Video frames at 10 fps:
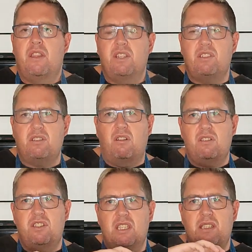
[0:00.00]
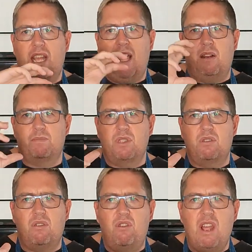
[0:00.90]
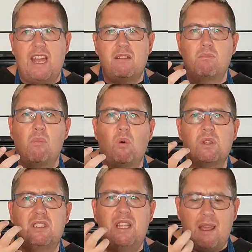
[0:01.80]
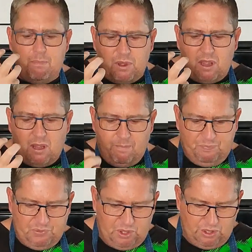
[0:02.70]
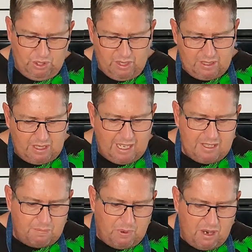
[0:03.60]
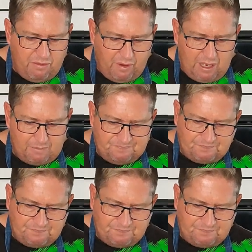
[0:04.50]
the stock just helps to create more depth to the taste profile.